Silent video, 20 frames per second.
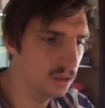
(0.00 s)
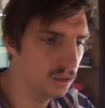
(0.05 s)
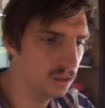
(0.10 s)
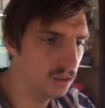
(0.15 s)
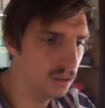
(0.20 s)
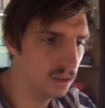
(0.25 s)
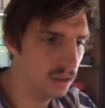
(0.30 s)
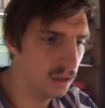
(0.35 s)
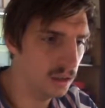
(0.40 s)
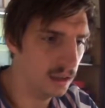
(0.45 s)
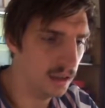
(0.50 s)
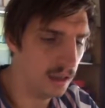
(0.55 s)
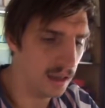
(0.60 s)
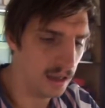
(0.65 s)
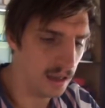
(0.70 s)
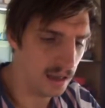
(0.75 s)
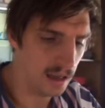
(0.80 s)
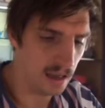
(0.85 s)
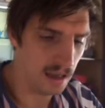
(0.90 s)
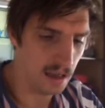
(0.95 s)

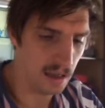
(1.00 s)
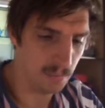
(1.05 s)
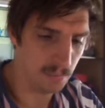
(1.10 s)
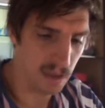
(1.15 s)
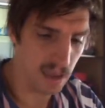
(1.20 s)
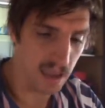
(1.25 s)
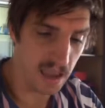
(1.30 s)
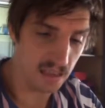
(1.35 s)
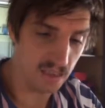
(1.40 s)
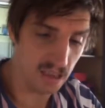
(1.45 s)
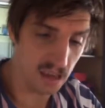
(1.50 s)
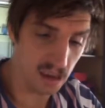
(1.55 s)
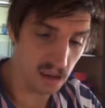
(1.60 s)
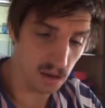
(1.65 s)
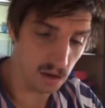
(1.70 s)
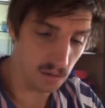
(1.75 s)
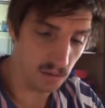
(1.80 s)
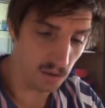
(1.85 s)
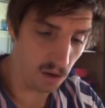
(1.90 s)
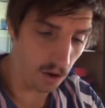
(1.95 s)
And
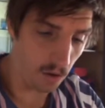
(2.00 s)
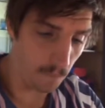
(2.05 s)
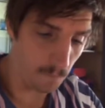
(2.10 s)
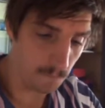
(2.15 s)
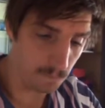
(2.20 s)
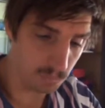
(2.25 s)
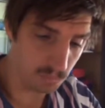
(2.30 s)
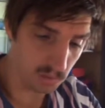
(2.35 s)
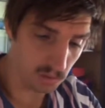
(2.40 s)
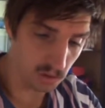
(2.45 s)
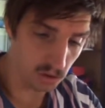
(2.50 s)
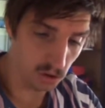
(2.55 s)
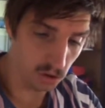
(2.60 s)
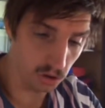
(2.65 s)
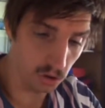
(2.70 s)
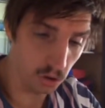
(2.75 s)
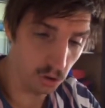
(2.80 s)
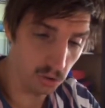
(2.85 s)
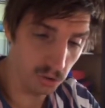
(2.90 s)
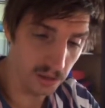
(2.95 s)
then got
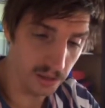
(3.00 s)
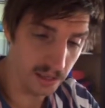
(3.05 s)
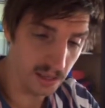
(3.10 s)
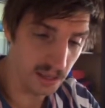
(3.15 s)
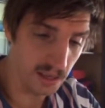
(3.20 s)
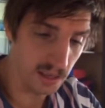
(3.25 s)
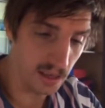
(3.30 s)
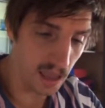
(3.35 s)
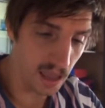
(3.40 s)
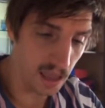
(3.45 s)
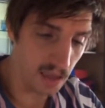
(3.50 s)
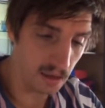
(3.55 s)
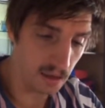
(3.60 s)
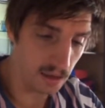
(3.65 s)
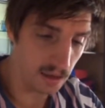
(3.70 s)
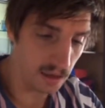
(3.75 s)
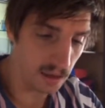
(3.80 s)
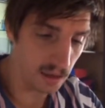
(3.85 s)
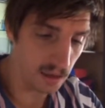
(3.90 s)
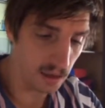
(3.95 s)
all the
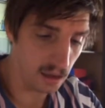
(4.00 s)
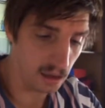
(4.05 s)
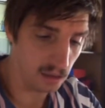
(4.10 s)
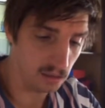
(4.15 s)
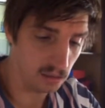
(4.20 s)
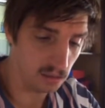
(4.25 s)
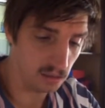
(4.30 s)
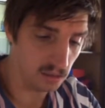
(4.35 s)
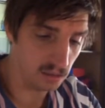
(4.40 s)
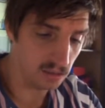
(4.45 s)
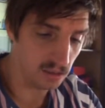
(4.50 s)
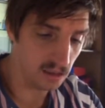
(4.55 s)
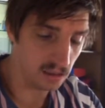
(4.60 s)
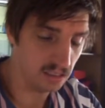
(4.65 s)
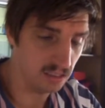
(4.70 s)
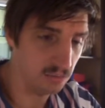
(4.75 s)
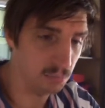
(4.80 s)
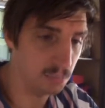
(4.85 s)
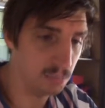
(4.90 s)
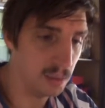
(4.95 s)

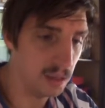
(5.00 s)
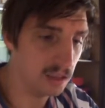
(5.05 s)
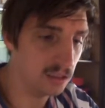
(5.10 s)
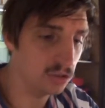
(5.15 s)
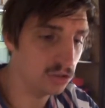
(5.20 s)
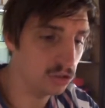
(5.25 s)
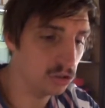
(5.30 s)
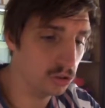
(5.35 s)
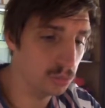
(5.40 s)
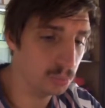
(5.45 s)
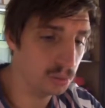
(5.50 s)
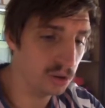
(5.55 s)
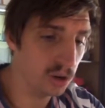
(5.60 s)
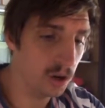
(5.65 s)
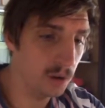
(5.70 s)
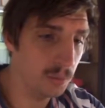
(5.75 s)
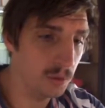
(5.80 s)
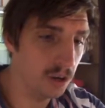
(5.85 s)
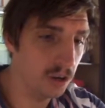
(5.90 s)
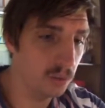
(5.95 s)
Detective Pikachu
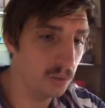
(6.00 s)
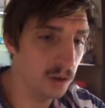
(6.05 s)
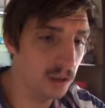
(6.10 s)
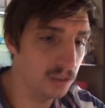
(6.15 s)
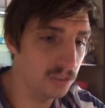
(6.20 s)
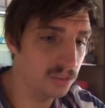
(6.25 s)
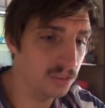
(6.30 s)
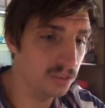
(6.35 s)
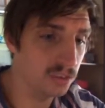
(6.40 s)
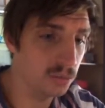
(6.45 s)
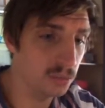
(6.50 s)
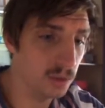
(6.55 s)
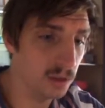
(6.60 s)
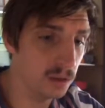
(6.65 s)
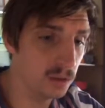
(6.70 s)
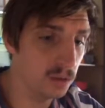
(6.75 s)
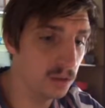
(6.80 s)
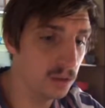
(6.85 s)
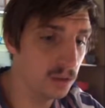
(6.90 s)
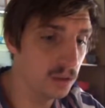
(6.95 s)
promo ones as well.